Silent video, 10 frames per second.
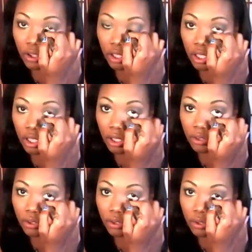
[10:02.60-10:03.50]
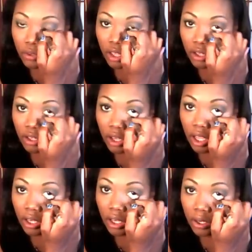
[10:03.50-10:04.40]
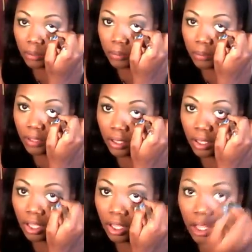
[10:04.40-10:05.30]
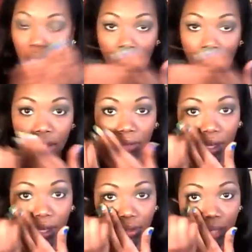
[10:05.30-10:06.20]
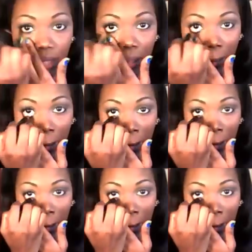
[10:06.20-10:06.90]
chunky to use as a liner, but I love it as that.